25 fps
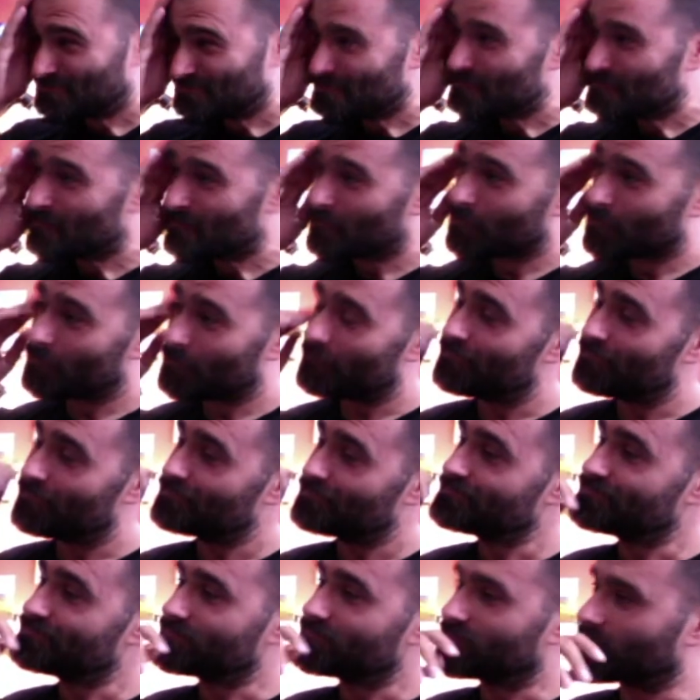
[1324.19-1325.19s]
down the road and
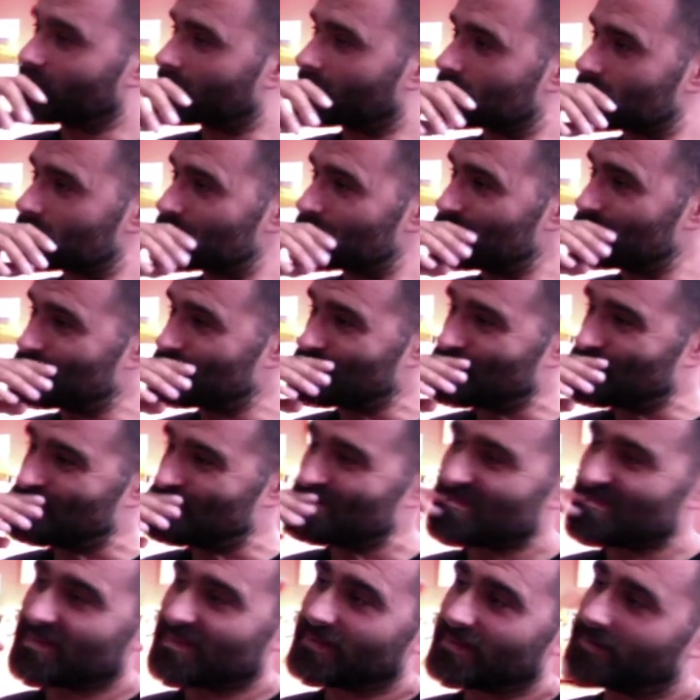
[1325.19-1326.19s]
about
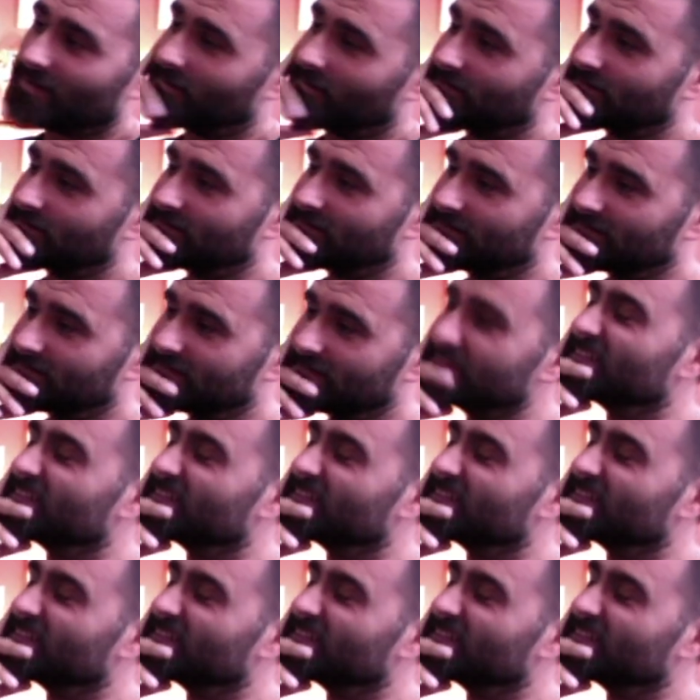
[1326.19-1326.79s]
half hour later.